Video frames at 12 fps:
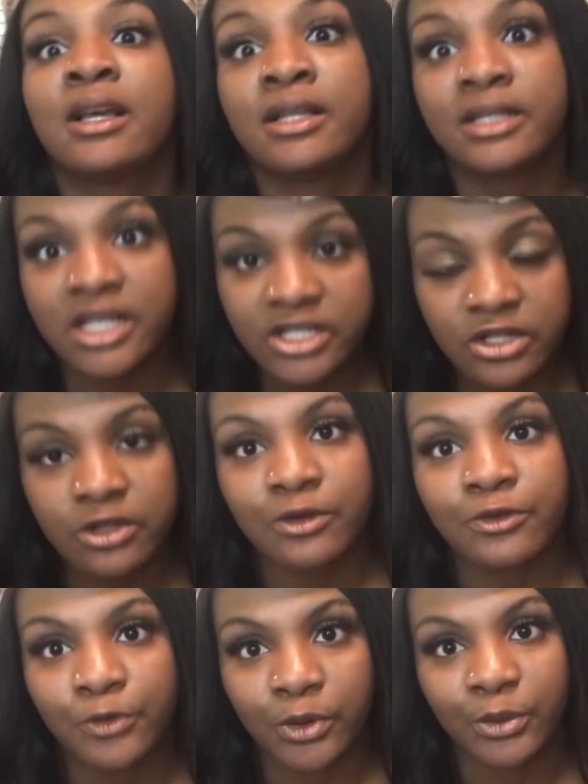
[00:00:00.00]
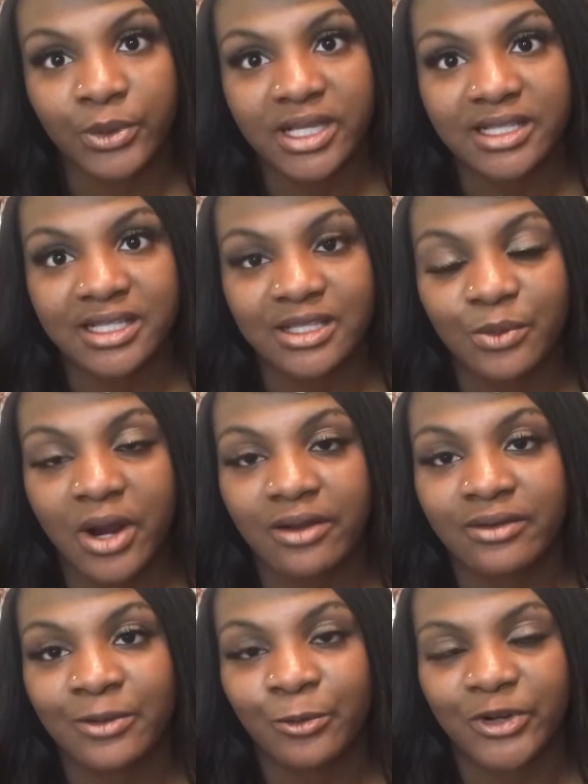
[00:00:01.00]
additional 4 reasons why
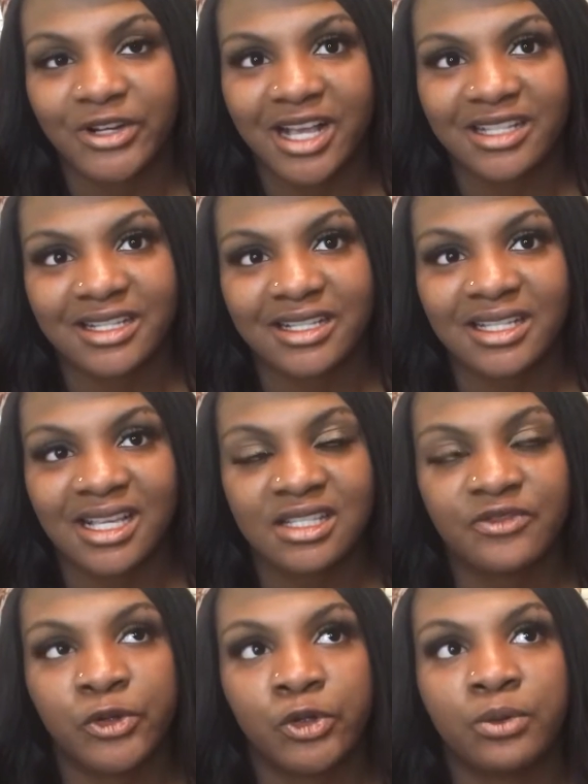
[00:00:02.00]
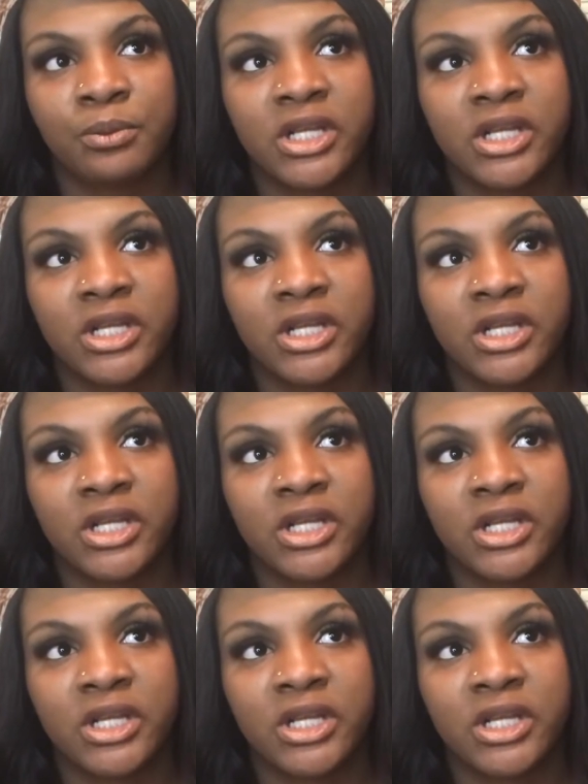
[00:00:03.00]
we're not successful.